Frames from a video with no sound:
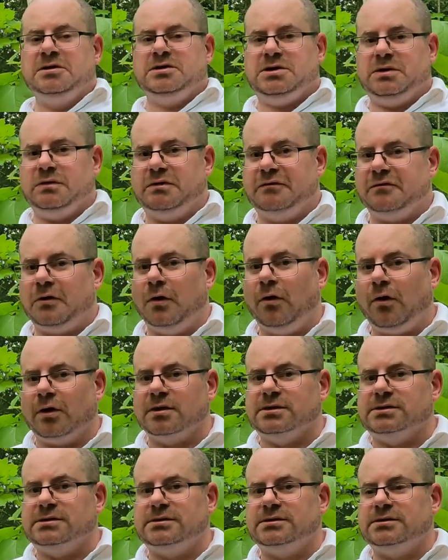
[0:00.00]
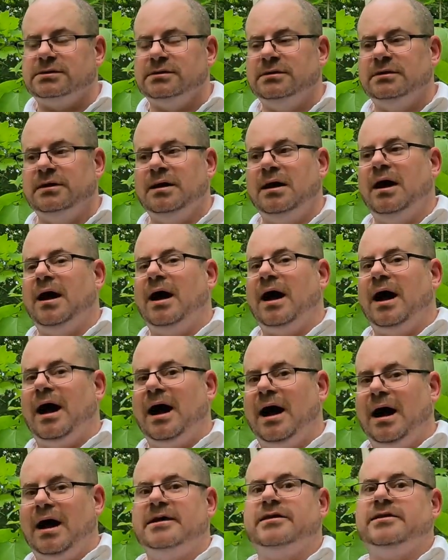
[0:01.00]
So of course,
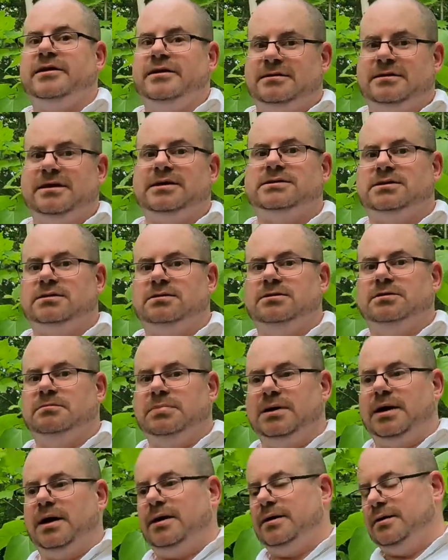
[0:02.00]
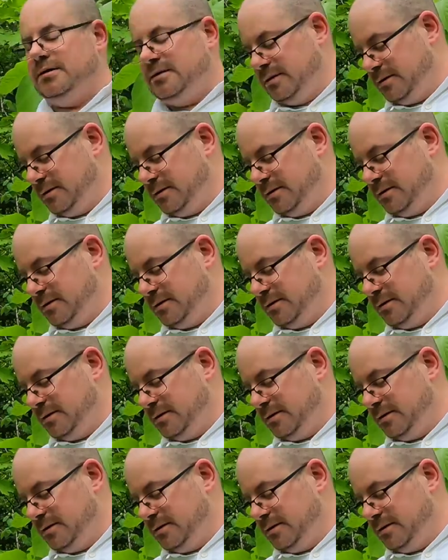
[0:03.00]
I think that's a good buy.